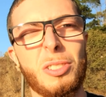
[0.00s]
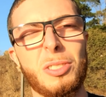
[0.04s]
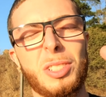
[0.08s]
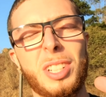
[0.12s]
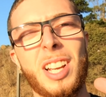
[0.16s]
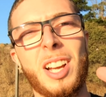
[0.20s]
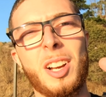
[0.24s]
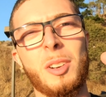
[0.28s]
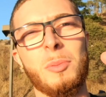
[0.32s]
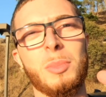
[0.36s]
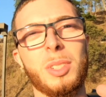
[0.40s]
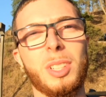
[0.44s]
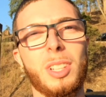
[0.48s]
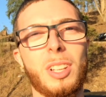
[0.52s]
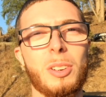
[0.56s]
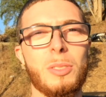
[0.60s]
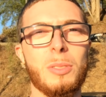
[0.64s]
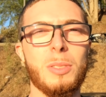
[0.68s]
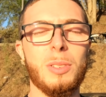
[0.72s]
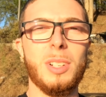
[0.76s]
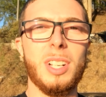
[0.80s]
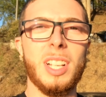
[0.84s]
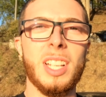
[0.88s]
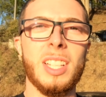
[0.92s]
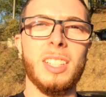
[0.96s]
down
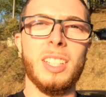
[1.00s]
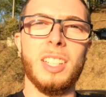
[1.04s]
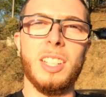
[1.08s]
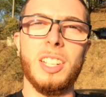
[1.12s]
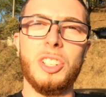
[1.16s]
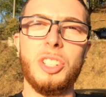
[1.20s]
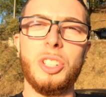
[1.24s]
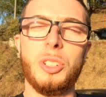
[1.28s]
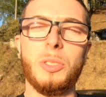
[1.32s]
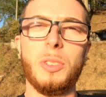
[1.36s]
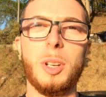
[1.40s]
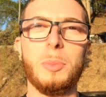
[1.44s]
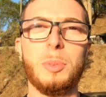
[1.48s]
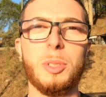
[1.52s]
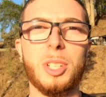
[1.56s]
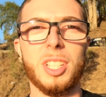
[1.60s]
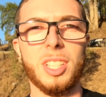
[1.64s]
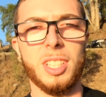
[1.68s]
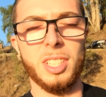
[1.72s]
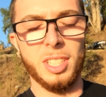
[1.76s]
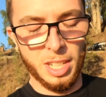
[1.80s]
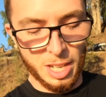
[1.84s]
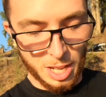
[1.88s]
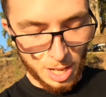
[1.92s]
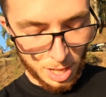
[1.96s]
below in the
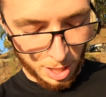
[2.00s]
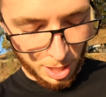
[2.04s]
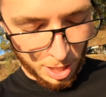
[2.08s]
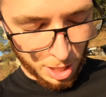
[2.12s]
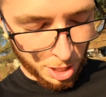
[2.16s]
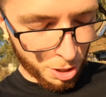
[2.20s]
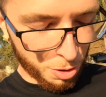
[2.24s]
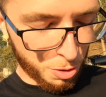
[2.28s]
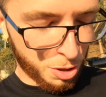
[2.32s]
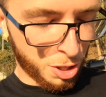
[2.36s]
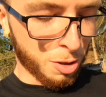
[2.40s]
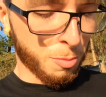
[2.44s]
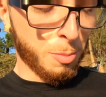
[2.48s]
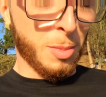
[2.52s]
description, get you some